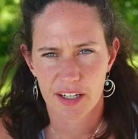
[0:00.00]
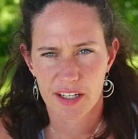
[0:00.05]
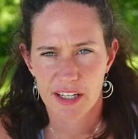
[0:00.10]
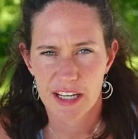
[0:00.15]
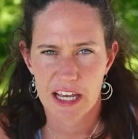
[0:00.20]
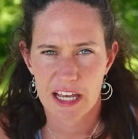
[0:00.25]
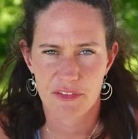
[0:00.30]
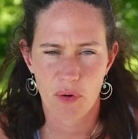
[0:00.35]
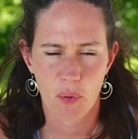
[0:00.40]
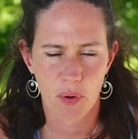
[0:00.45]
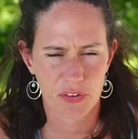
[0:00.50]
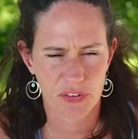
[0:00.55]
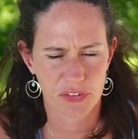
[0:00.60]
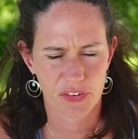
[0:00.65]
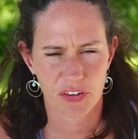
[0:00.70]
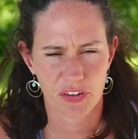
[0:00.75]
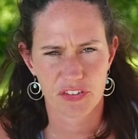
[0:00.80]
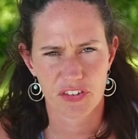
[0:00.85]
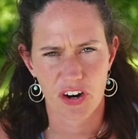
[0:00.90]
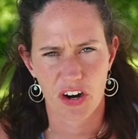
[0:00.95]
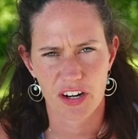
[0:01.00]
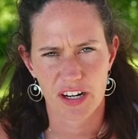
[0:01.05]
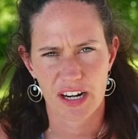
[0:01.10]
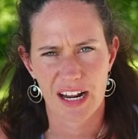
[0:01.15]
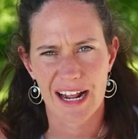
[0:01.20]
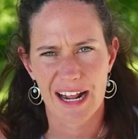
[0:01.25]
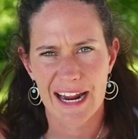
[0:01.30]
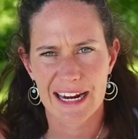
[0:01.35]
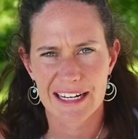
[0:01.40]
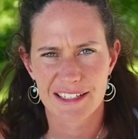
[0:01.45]
If horses are started at
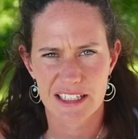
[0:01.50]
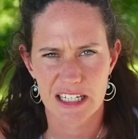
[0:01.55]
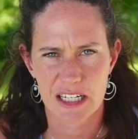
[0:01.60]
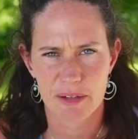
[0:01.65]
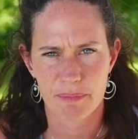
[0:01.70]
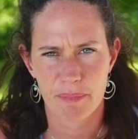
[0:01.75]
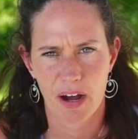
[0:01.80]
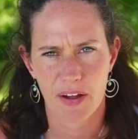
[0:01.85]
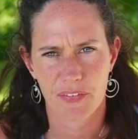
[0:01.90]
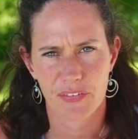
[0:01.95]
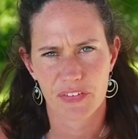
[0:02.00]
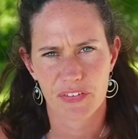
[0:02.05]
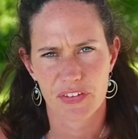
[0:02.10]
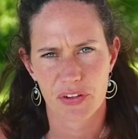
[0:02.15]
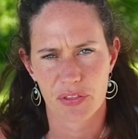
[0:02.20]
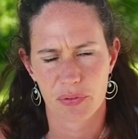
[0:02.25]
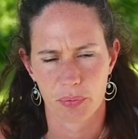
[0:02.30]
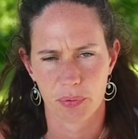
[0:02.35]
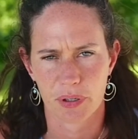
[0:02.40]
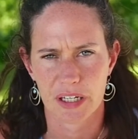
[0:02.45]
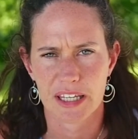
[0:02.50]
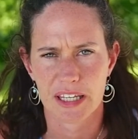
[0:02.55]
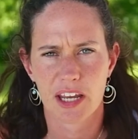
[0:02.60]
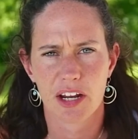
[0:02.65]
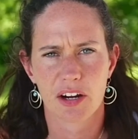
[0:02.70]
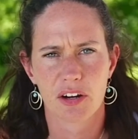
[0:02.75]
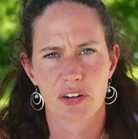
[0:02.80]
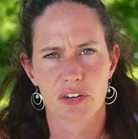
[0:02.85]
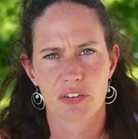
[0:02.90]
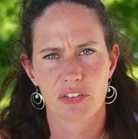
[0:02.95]
18 months to 3
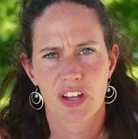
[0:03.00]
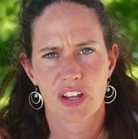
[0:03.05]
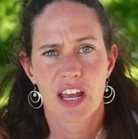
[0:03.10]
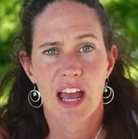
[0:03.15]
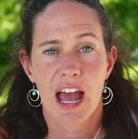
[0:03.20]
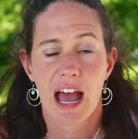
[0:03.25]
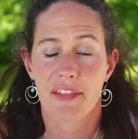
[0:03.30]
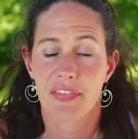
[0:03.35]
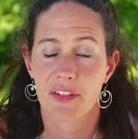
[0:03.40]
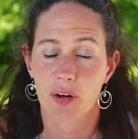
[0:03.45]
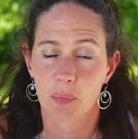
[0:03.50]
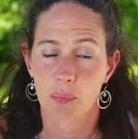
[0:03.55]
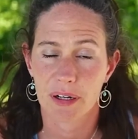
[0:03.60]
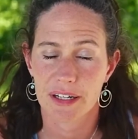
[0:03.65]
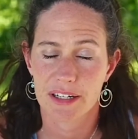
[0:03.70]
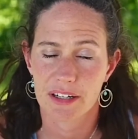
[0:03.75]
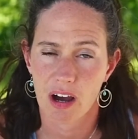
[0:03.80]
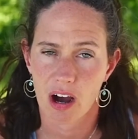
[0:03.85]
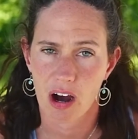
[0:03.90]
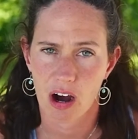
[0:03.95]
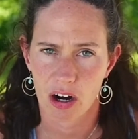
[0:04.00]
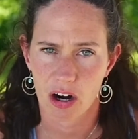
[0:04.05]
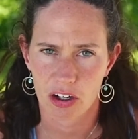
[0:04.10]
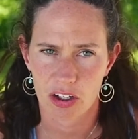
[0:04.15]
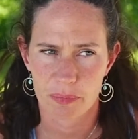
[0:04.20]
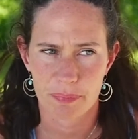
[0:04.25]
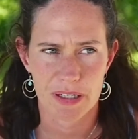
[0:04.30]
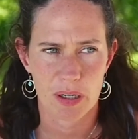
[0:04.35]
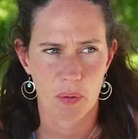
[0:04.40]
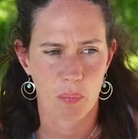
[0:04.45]
years and they're ridden hard,
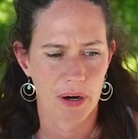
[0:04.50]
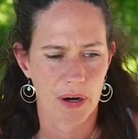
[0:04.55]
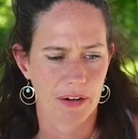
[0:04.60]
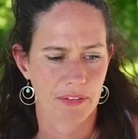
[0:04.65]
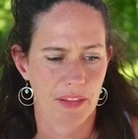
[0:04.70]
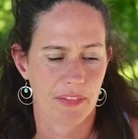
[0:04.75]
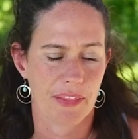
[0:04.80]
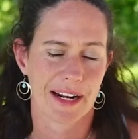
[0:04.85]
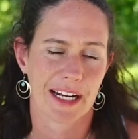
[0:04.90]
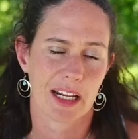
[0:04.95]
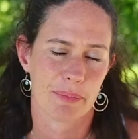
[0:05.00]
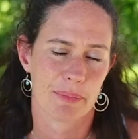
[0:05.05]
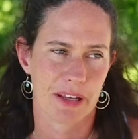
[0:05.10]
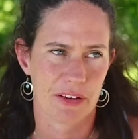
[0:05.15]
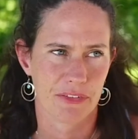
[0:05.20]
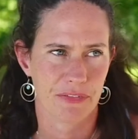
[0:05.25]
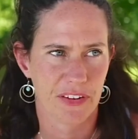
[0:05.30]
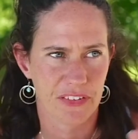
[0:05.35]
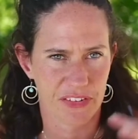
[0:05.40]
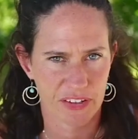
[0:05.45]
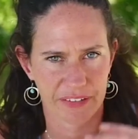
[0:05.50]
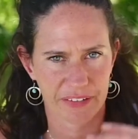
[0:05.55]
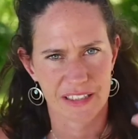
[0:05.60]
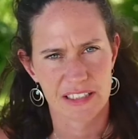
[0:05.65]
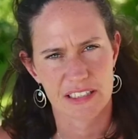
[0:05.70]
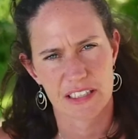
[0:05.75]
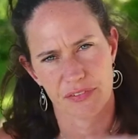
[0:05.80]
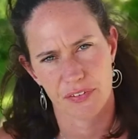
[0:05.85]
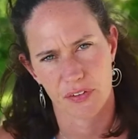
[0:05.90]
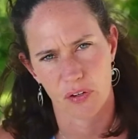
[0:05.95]
be aware that that can be physically
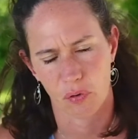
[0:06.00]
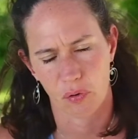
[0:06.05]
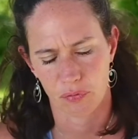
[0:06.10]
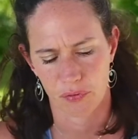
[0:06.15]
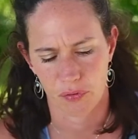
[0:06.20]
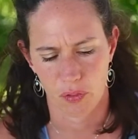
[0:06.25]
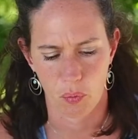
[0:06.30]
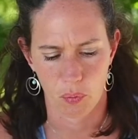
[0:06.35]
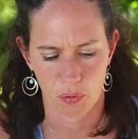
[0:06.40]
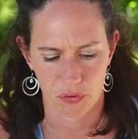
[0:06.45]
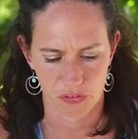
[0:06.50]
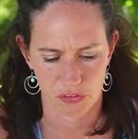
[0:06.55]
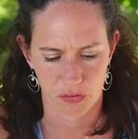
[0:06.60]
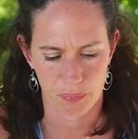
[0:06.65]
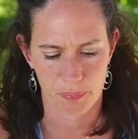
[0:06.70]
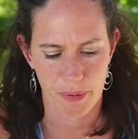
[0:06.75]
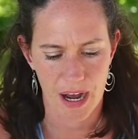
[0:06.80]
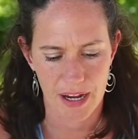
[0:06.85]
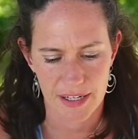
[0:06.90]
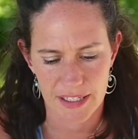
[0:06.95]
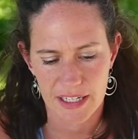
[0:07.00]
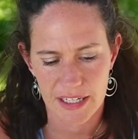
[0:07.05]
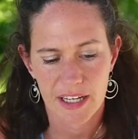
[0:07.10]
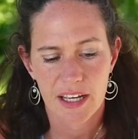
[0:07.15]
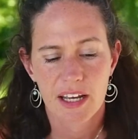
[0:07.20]
difficult for the horse's body